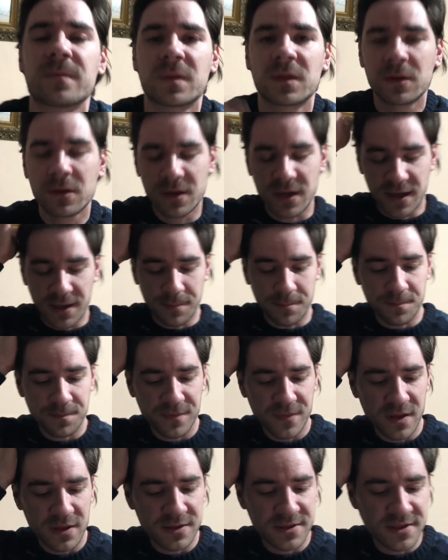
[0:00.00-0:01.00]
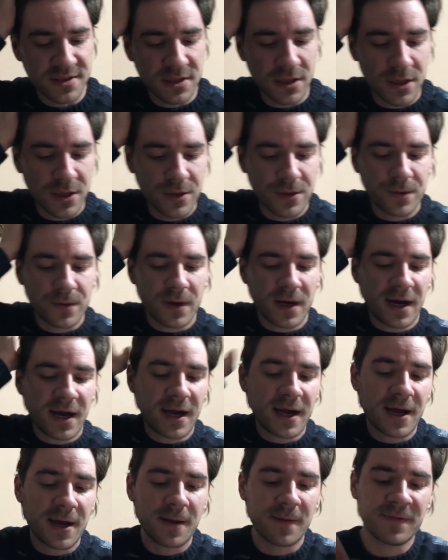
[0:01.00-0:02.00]
Okay, so
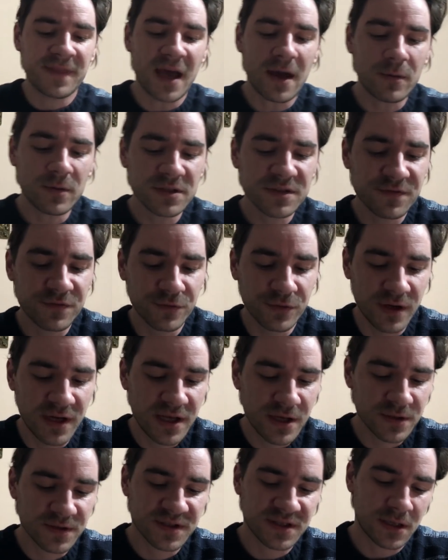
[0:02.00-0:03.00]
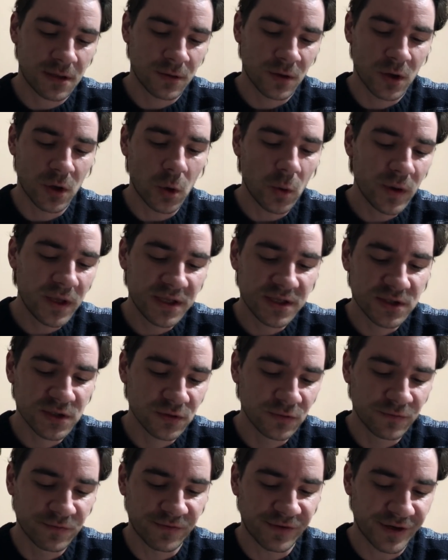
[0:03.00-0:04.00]
uh, that was for Leos. Now going
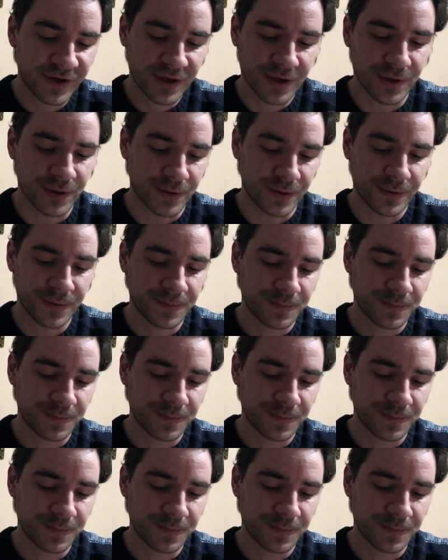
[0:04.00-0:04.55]
to Virgo.